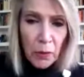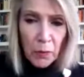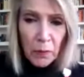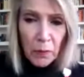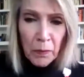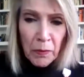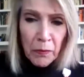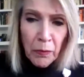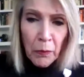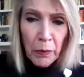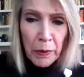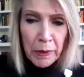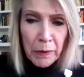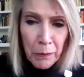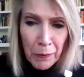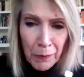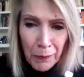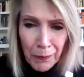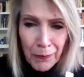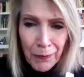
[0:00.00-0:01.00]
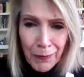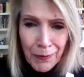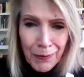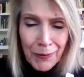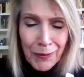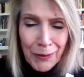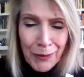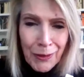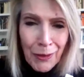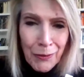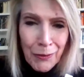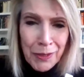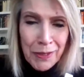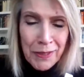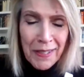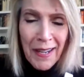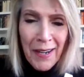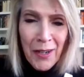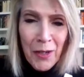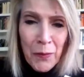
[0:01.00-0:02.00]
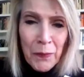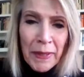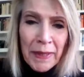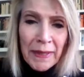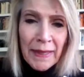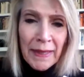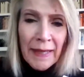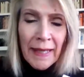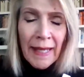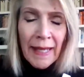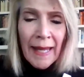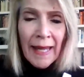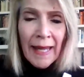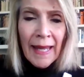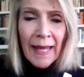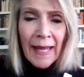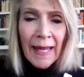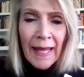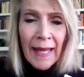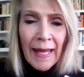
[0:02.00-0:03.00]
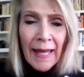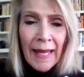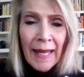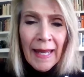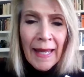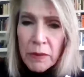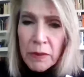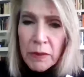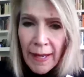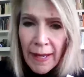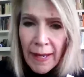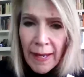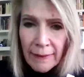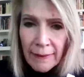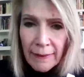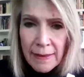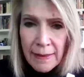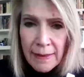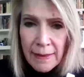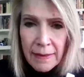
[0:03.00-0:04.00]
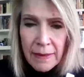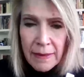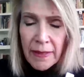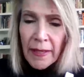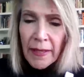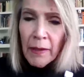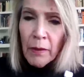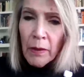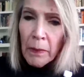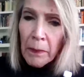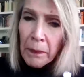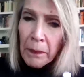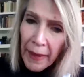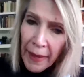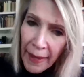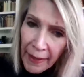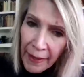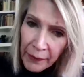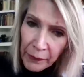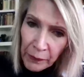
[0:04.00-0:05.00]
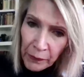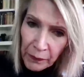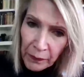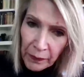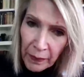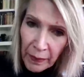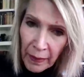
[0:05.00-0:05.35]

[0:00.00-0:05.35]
before we go to Carmen. Mm-hmm. Can you tell us, is there a pattern?